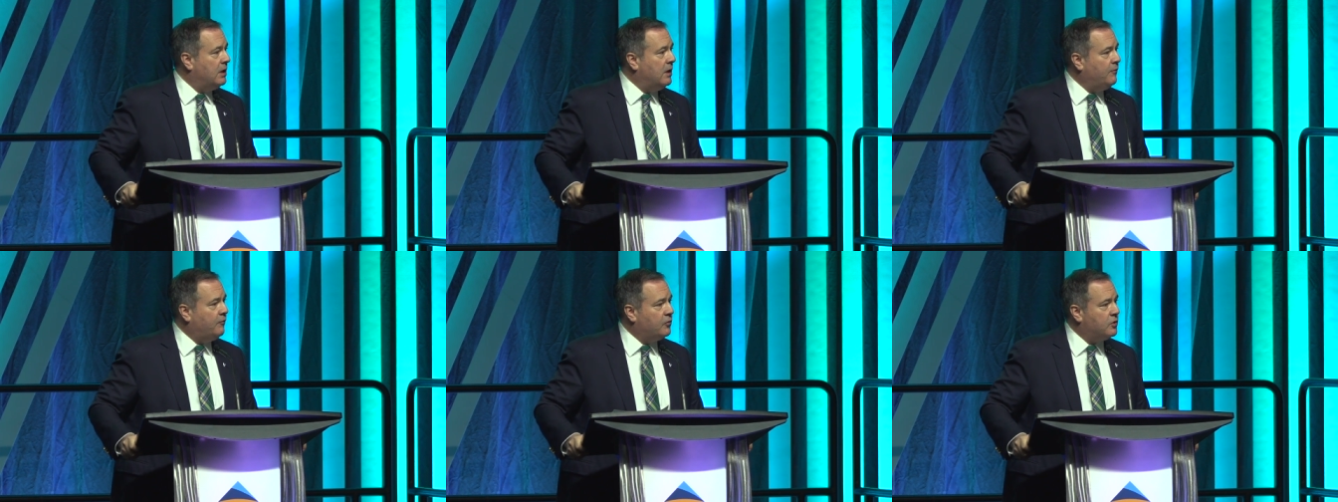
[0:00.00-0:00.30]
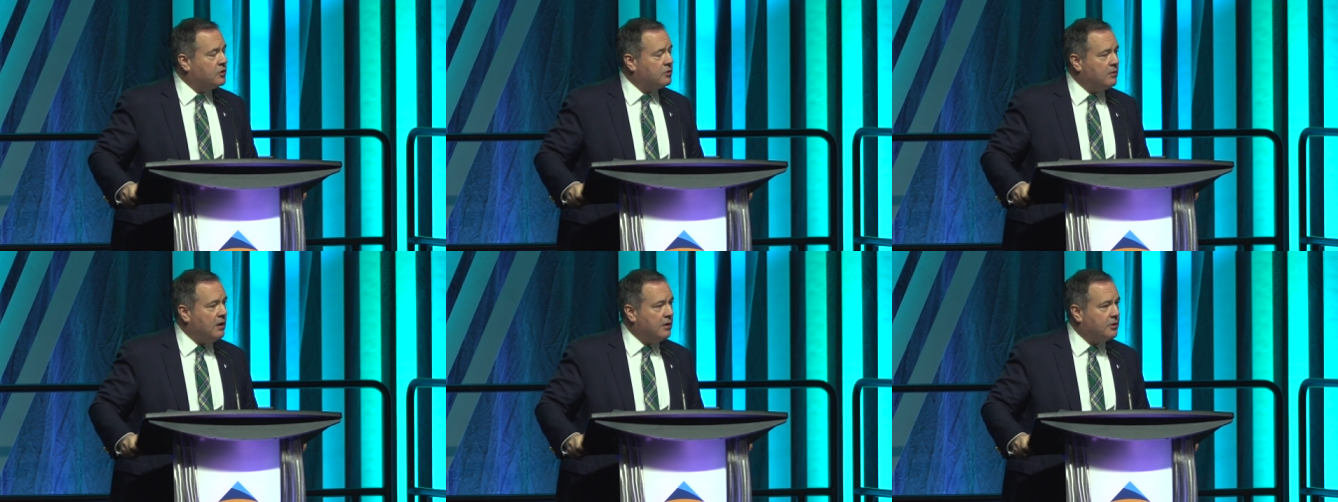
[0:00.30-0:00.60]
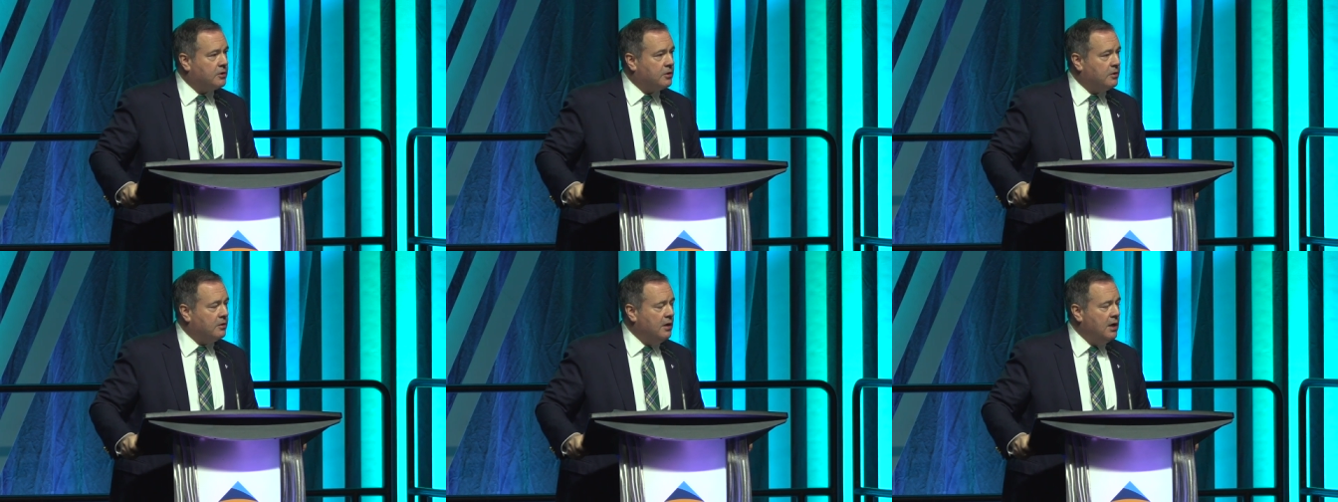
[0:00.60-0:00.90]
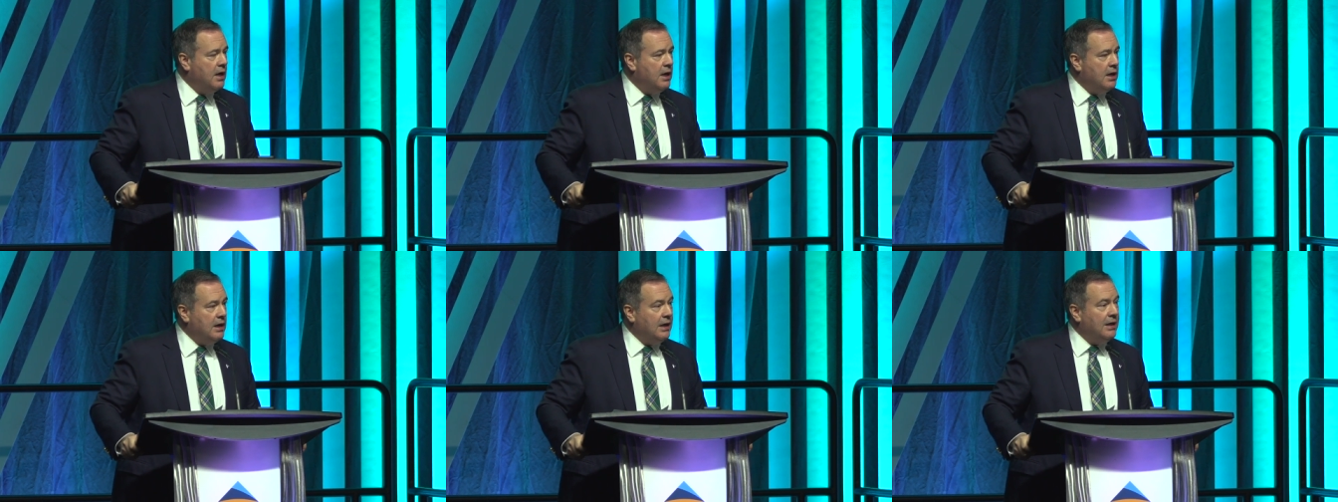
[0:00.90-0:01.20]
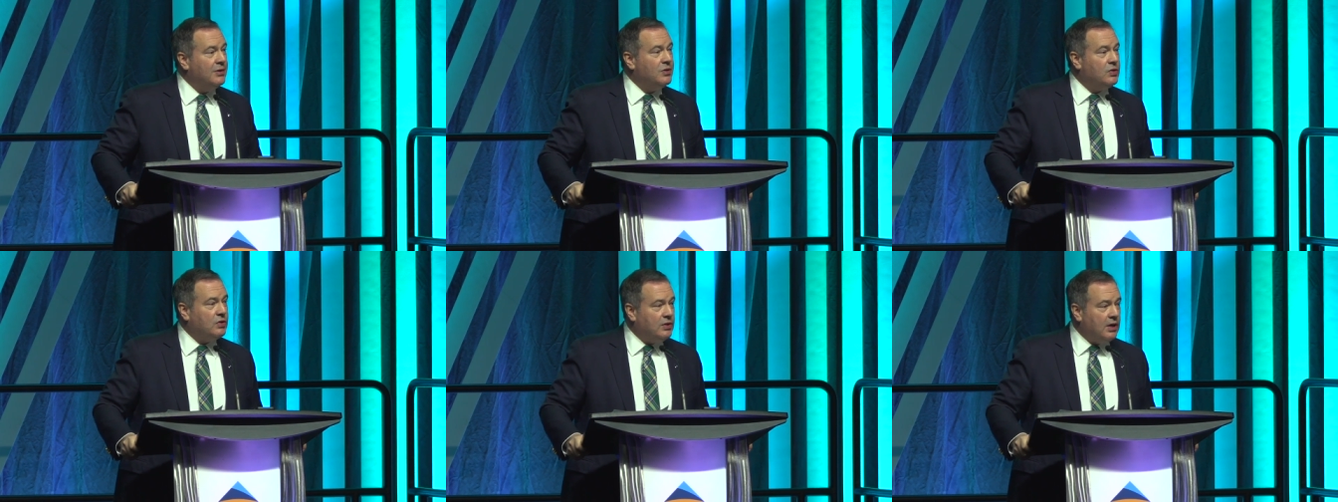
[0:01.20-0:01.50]
infrastructure
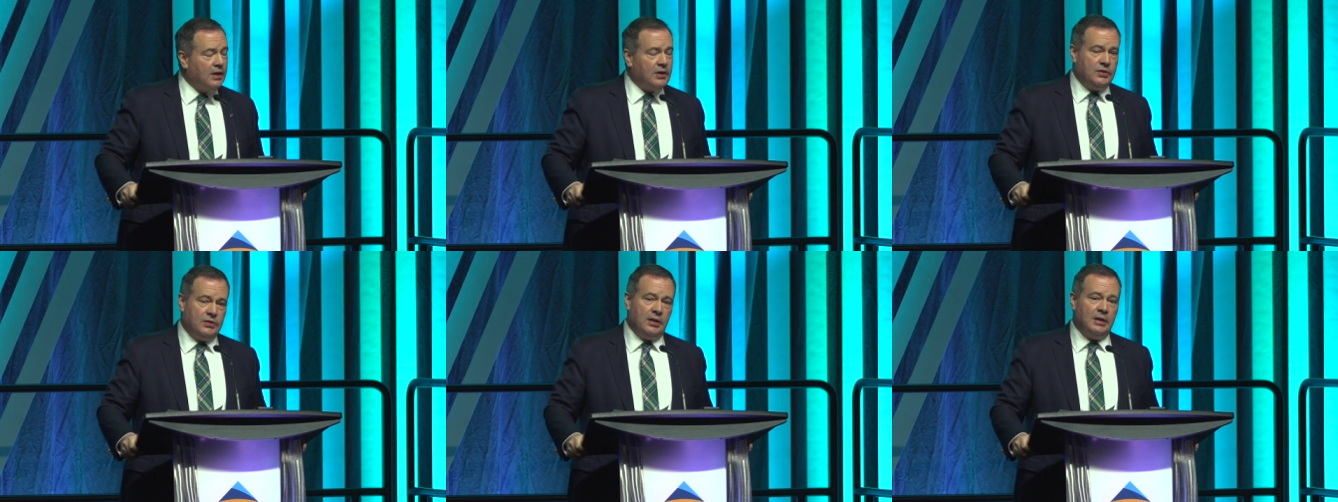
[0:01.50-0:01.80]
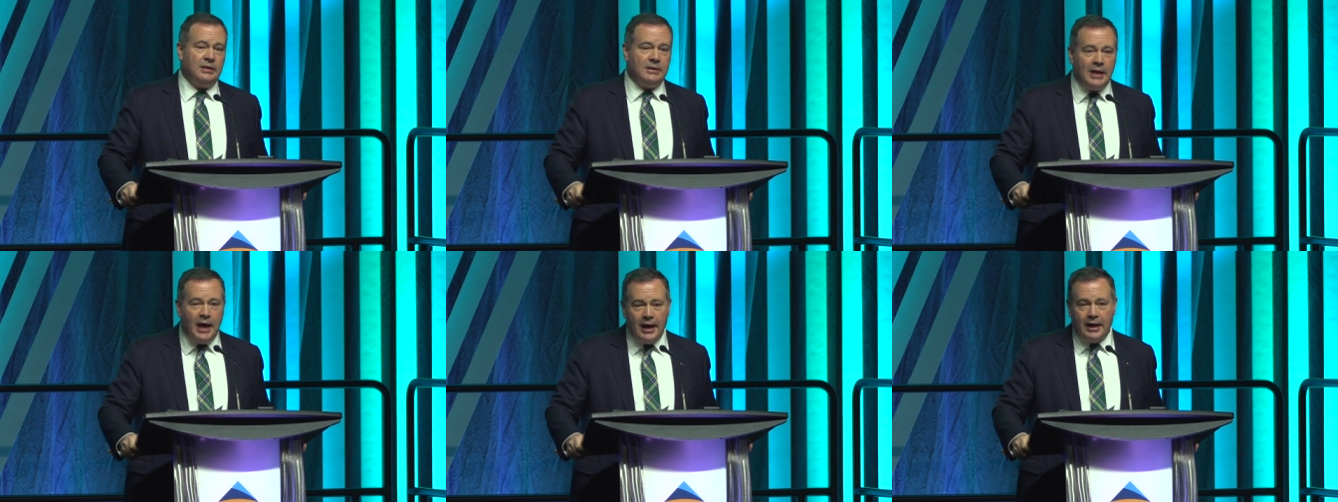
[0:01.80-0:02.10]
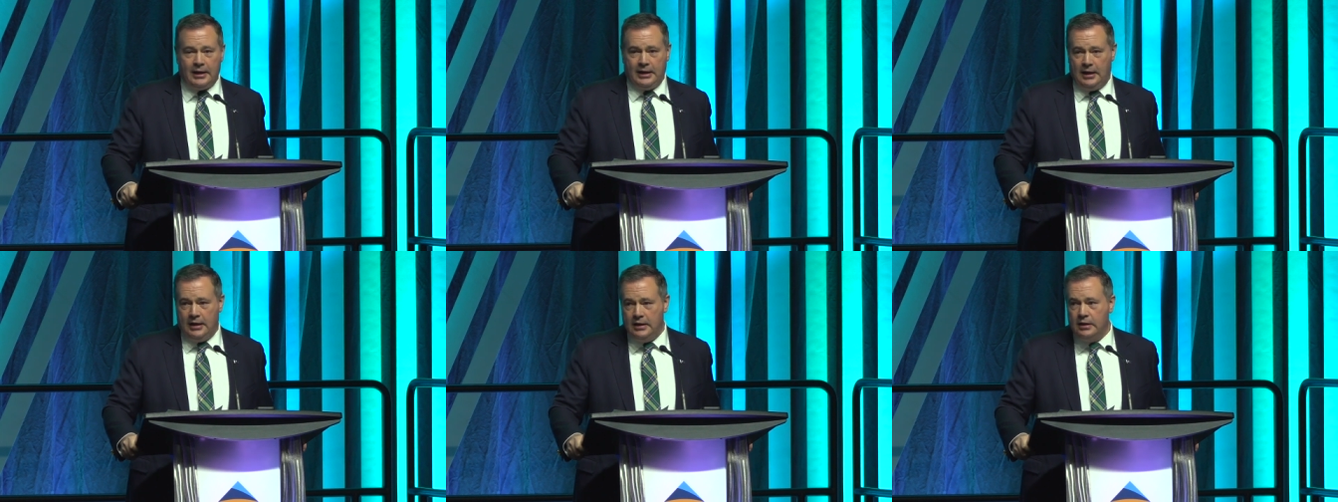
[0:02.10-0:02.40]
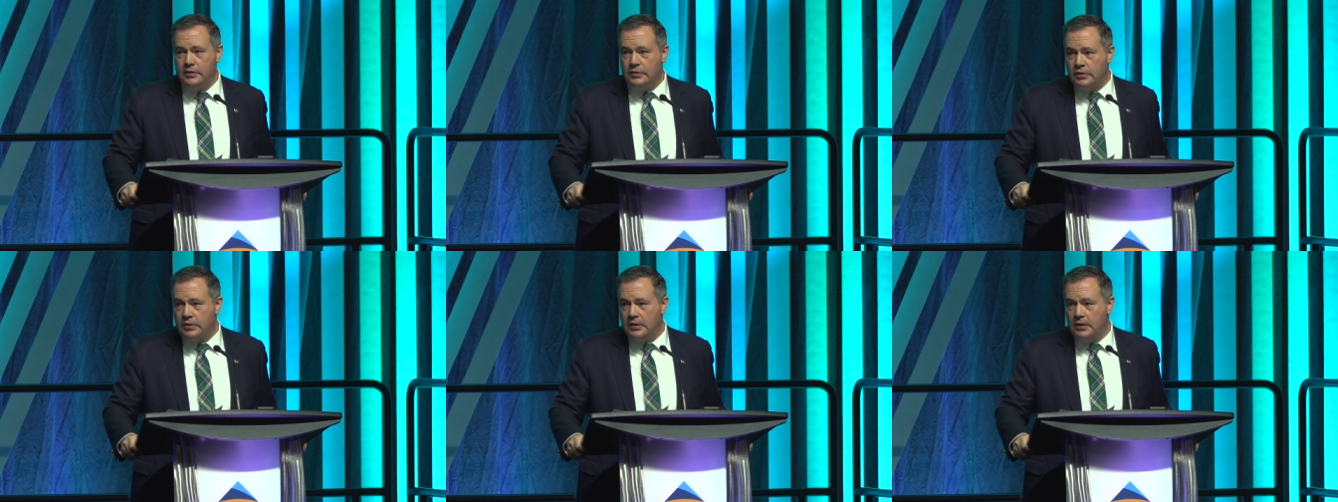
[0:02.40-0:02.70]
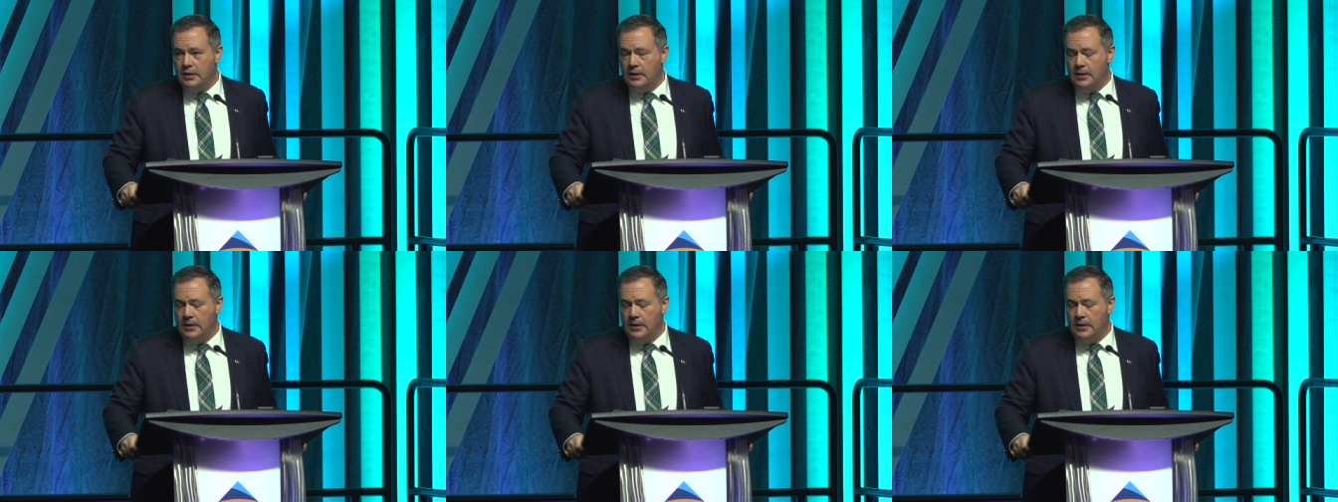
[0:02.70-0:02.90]
in six decades.